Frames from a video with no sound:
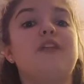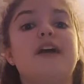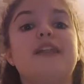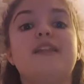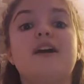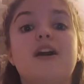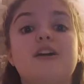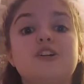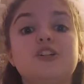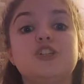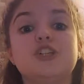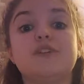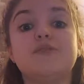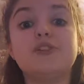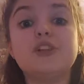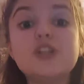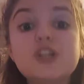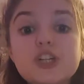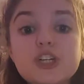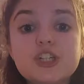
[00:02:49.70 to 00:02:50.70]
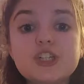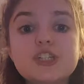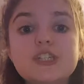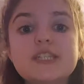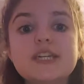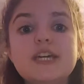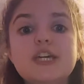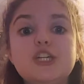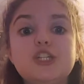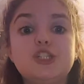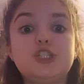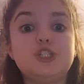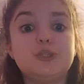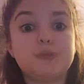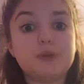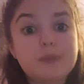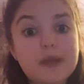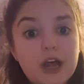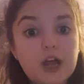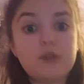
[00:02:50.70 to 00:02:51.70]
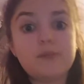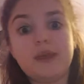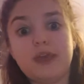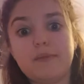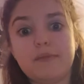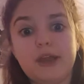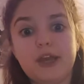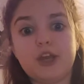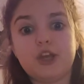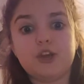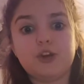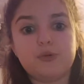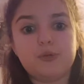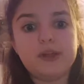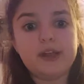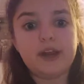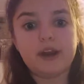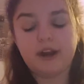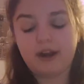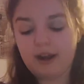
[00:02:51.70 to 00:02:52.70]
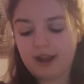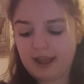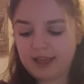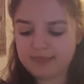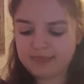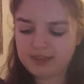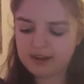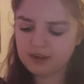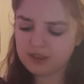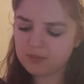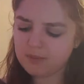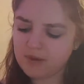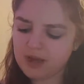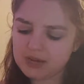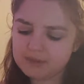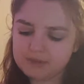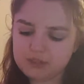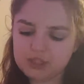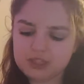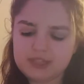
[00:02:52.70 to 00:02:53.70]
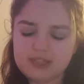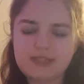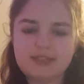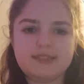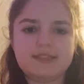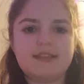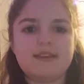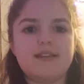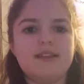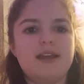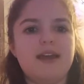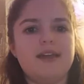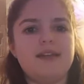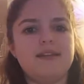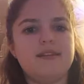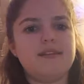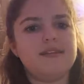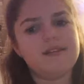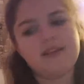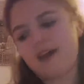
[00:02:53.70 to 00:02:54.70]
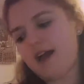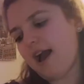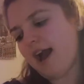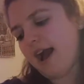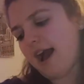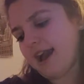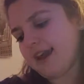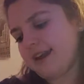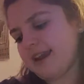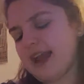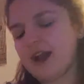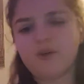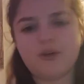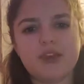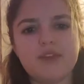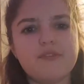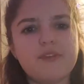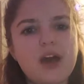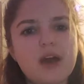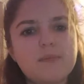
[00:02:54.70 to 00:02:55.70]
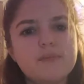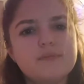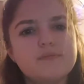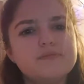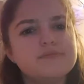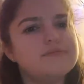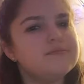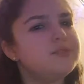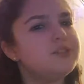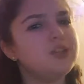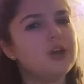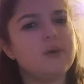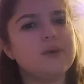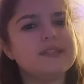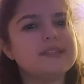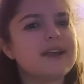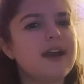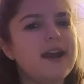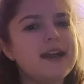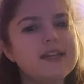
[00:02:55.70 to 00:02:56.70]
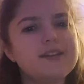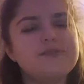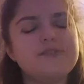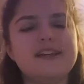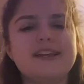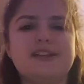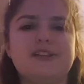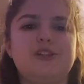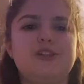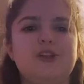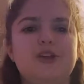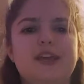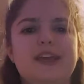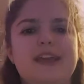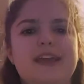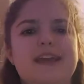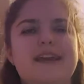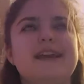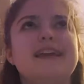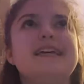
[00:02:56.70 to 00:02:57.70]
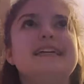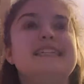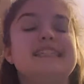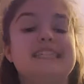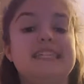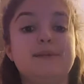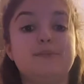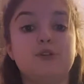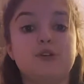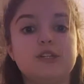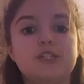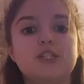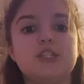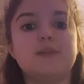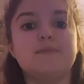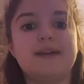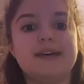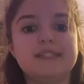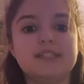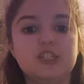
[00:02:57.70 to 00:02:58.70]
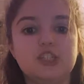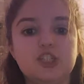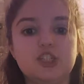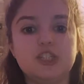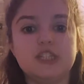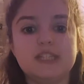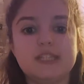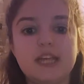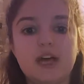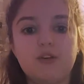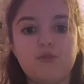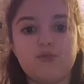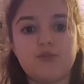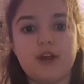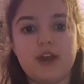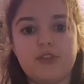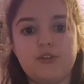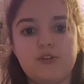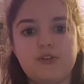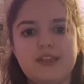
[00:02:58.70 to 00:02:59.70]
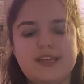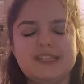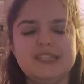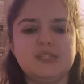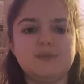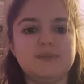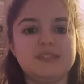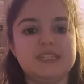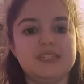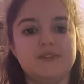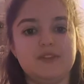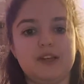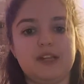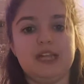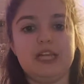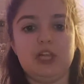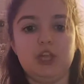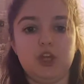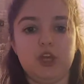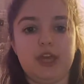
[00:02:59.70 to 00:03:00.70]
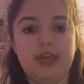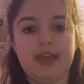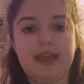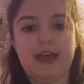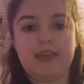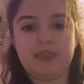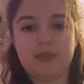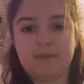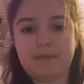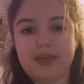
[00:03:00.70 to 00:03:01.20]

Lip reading: that knowledge I've learned to propel me in my career. And then on the bottom it just says, "And I now give up." So it's kind of like looking deeper into the message itself rather than specifically looking at the